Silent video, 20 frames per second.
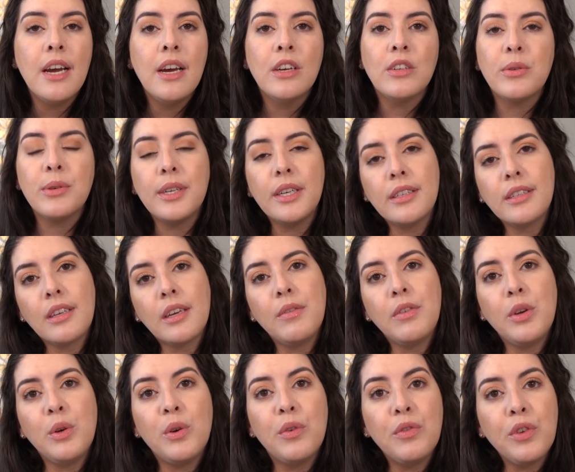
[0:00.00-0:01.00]
So it does give
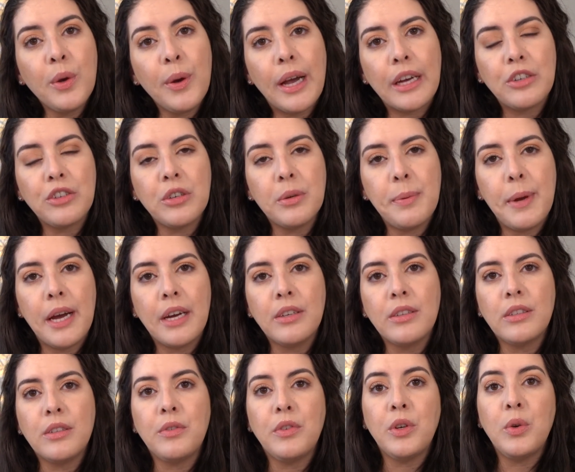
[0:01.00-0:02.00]
you a few extra
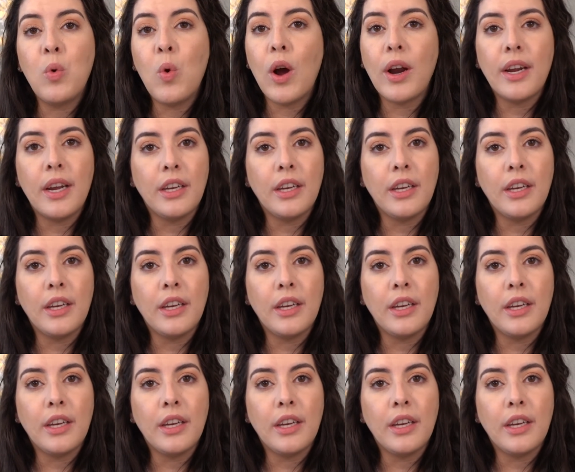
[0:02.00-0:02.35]
pounds if you want